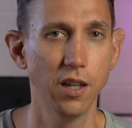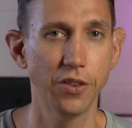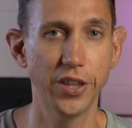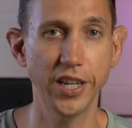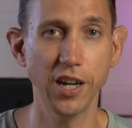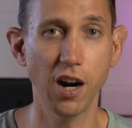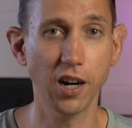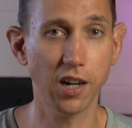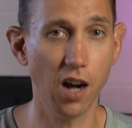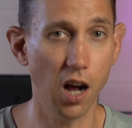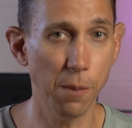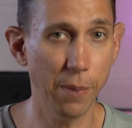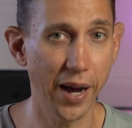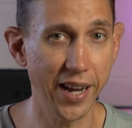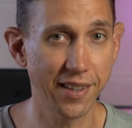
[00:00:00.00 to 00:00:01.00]
The Arc all
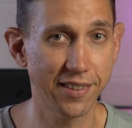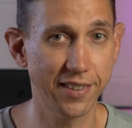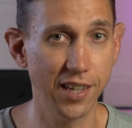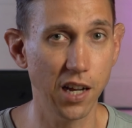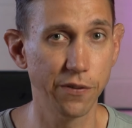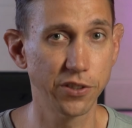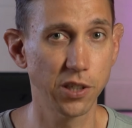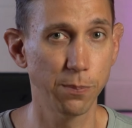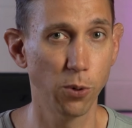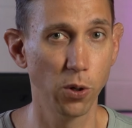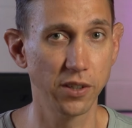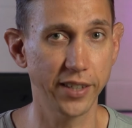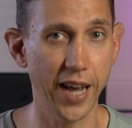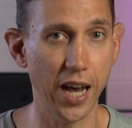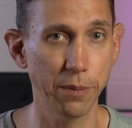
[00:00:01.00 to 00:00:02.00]
by itself
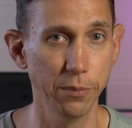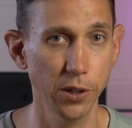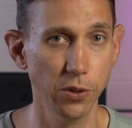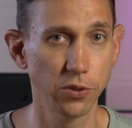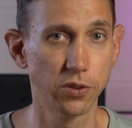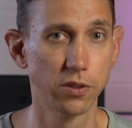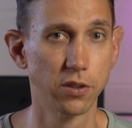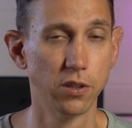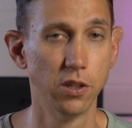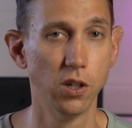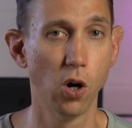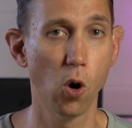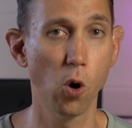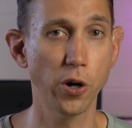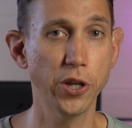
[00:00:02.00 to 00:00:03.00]
supports Atmos,
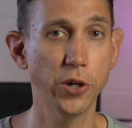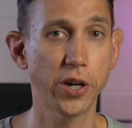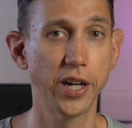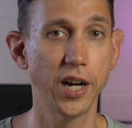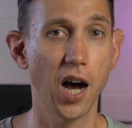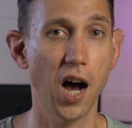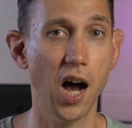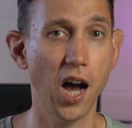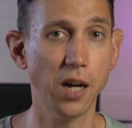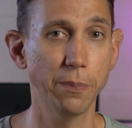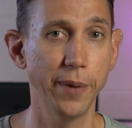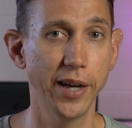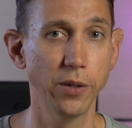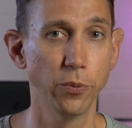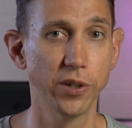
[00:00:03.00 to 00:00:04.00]
or you can
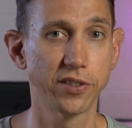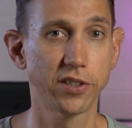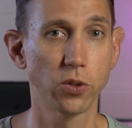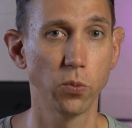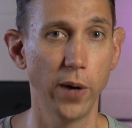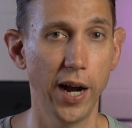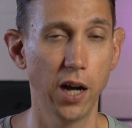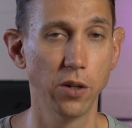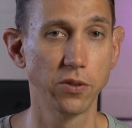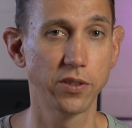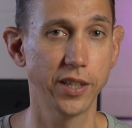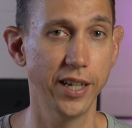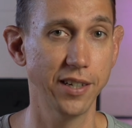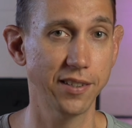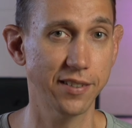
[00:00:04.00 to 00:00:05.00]
augment with surrounds
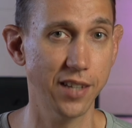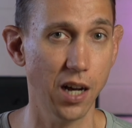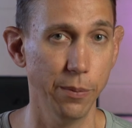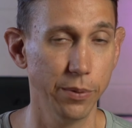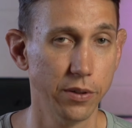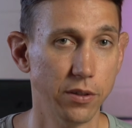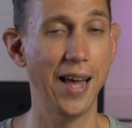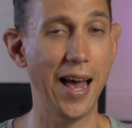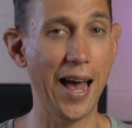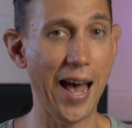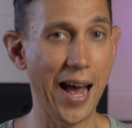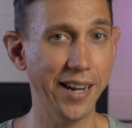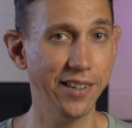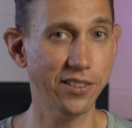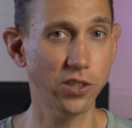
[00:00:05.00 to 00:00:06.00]
and a sub.
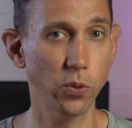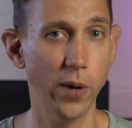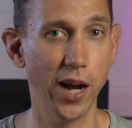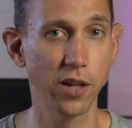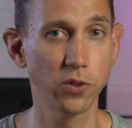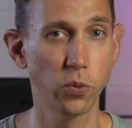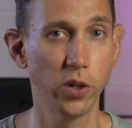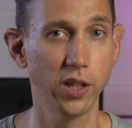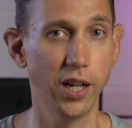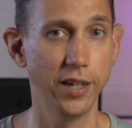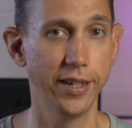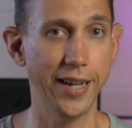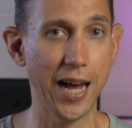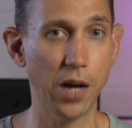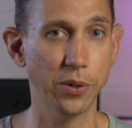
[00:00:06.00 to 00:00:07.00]
Adding surrounds will
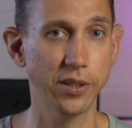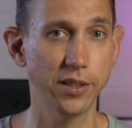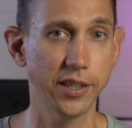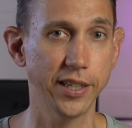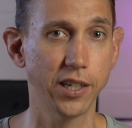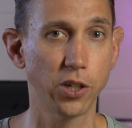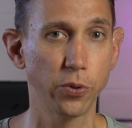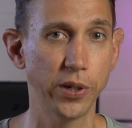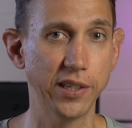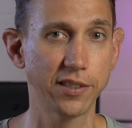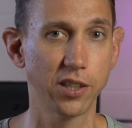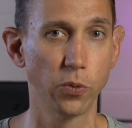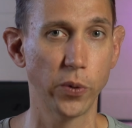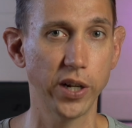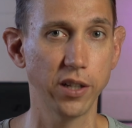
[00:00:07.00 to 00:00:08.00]
undoubtedly increase
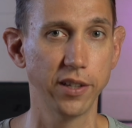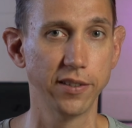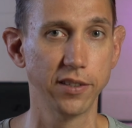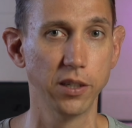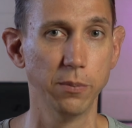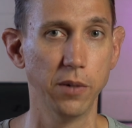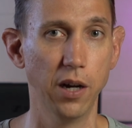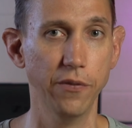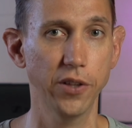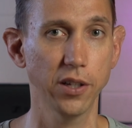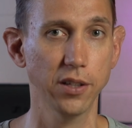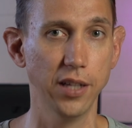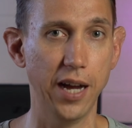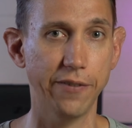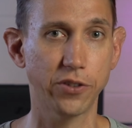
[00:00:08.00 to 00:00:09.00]
the realism of the
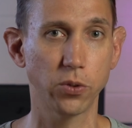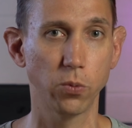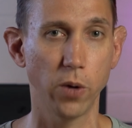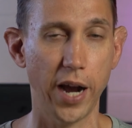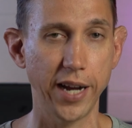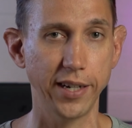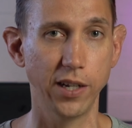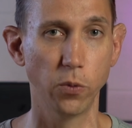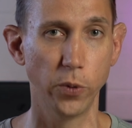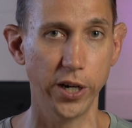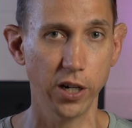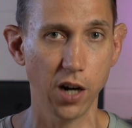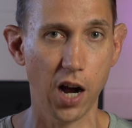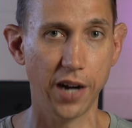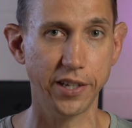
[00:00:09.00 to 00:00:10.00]
left, right, and rear
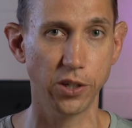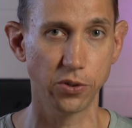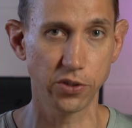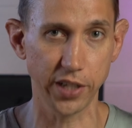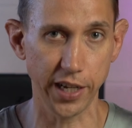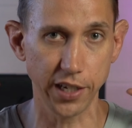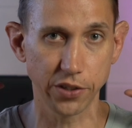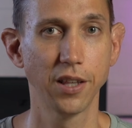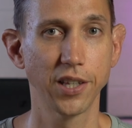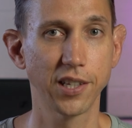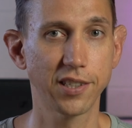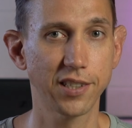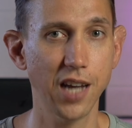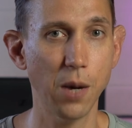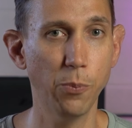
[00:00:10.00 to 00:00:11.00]
audio stage. The
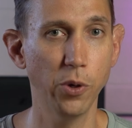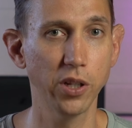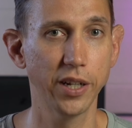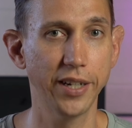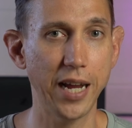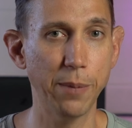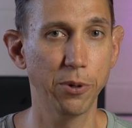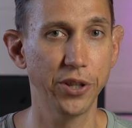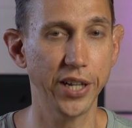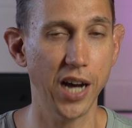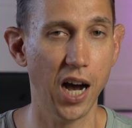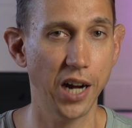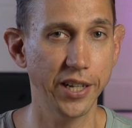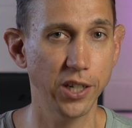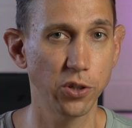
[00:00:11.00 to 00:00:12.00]
sub will enable the
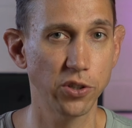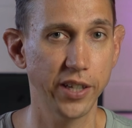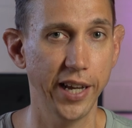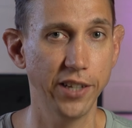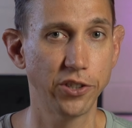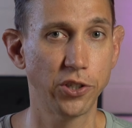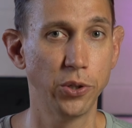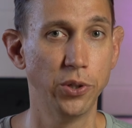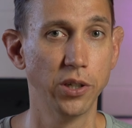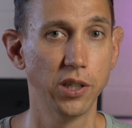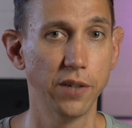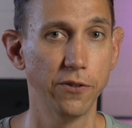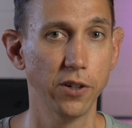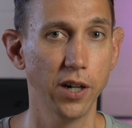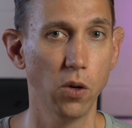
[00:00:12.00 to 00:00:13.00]
audio stage to
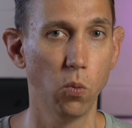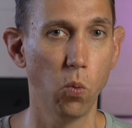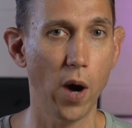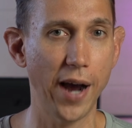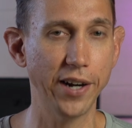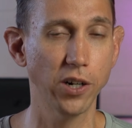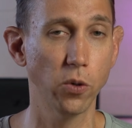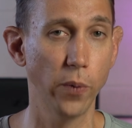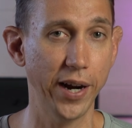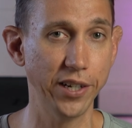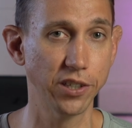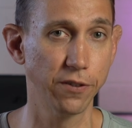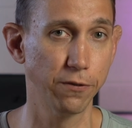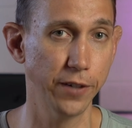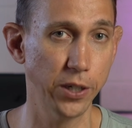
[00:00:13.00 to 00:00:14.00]
deliver a wider range
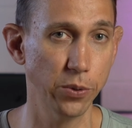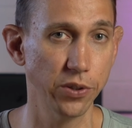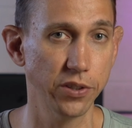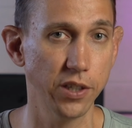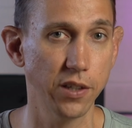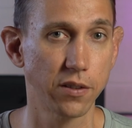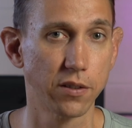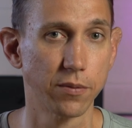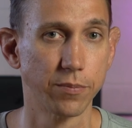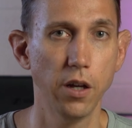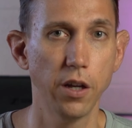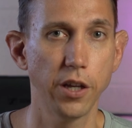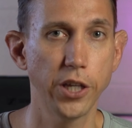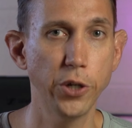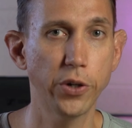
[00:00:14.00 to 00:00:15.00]
of frequencies.
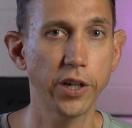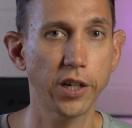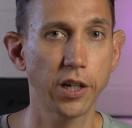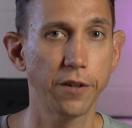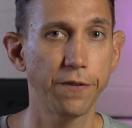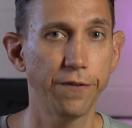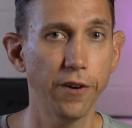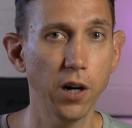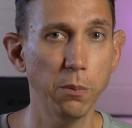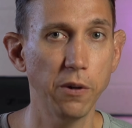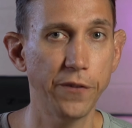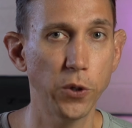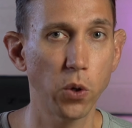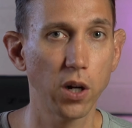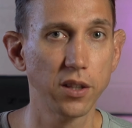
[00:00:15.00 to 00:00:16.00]
You can confirm if
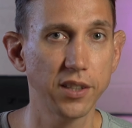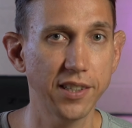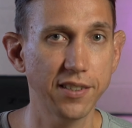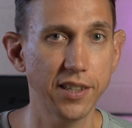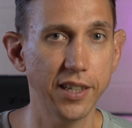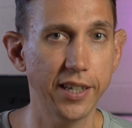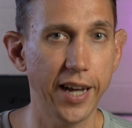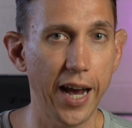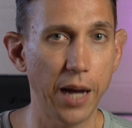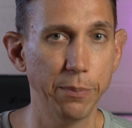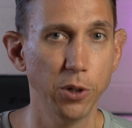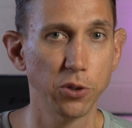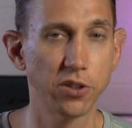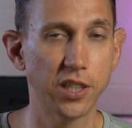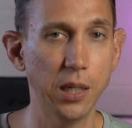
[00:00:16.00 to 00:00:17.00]
you are listening to
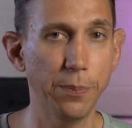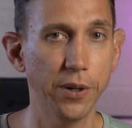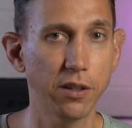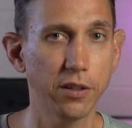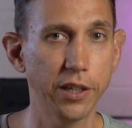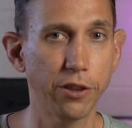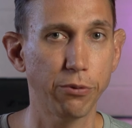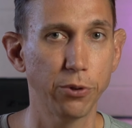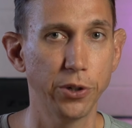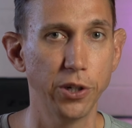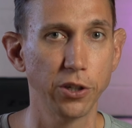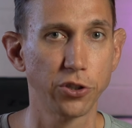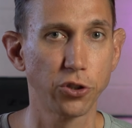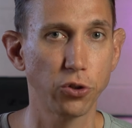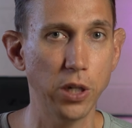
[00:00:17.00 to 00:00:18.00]
Atmos typically through your
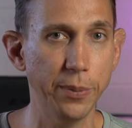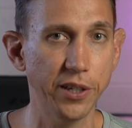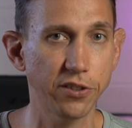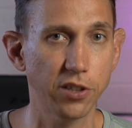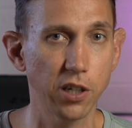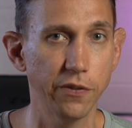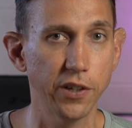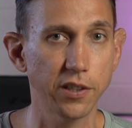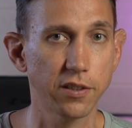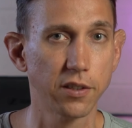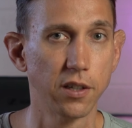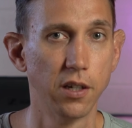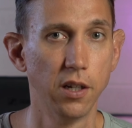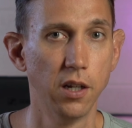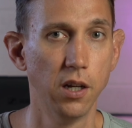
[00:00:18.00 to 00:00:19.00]
streaming service,
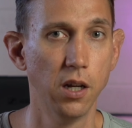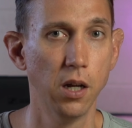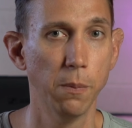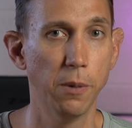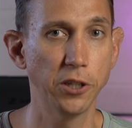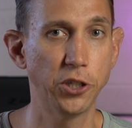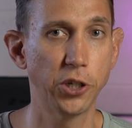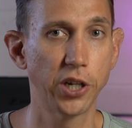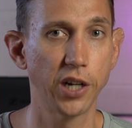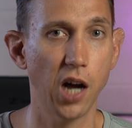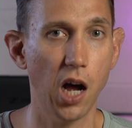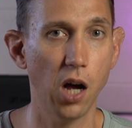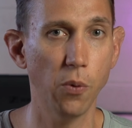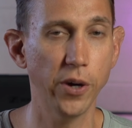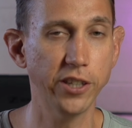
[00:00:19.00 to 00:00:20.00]
but you can
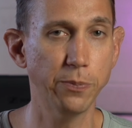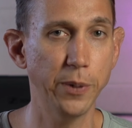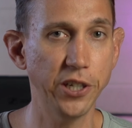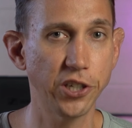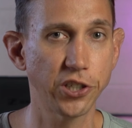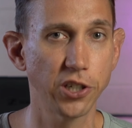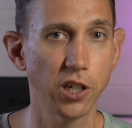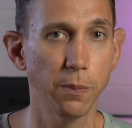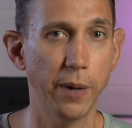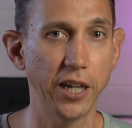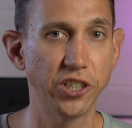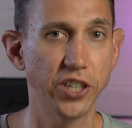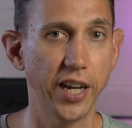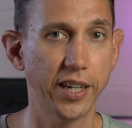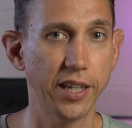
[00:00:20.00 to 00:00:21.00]
always be sure by
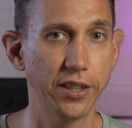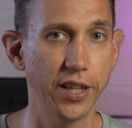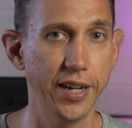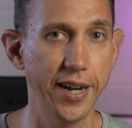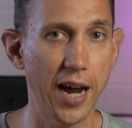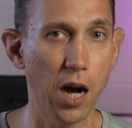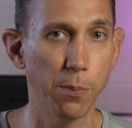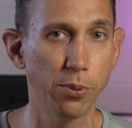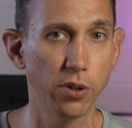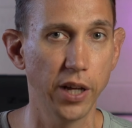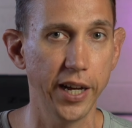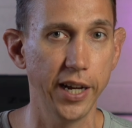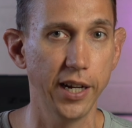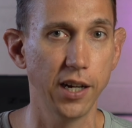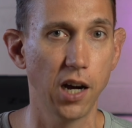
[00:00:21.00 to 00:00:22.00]
checking the Now
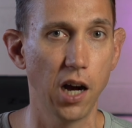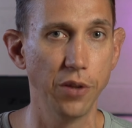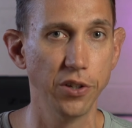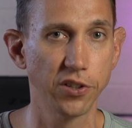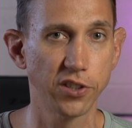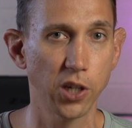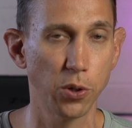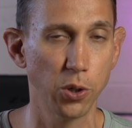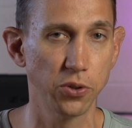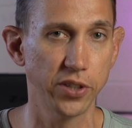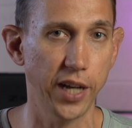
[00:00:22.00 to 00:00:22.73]
Playing on the Sonos